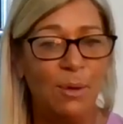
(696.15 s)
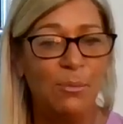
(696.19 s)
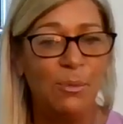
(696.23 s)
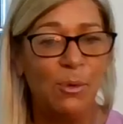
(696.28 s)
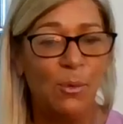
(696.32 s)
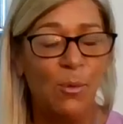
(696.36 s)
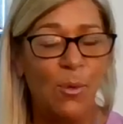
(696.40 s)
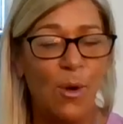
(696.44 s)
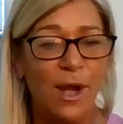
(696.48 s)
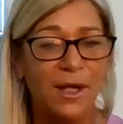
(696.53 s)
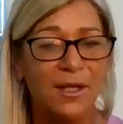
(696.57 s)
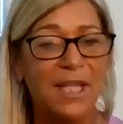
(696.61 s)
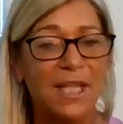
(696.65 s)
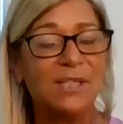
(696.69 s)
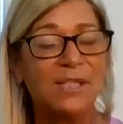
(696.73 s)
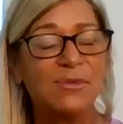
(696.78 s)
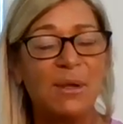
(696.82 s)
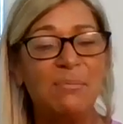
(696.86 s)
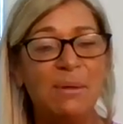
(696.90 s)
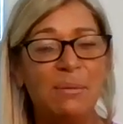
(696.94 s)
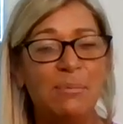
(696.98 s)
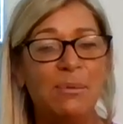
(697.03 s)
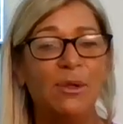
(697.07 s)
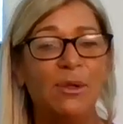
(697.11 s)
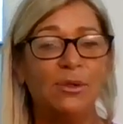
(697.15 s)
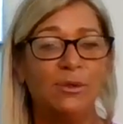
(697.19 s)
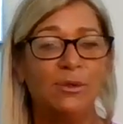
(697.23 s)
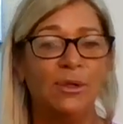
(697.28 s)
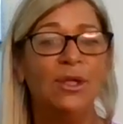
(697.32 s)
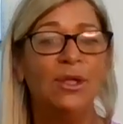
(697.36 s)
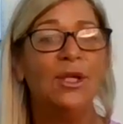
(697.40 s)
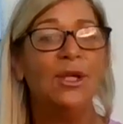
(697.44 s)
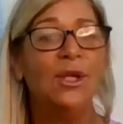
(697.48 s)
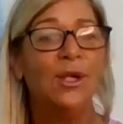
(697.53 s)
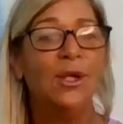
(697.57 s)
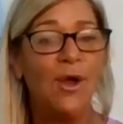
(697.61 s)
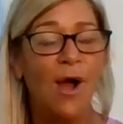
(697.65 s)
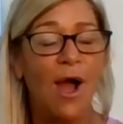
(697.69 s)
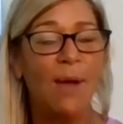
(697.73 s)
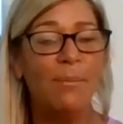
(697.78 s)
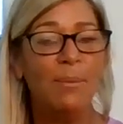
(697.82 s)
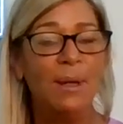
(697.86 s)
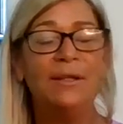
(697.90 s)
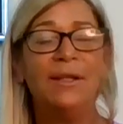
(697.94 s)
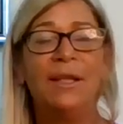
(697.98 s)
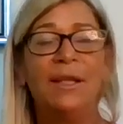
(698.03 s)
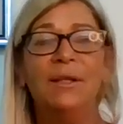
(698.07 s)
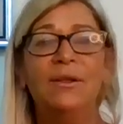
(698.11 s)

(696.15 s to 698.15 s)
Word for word: Number one, that's why people comment.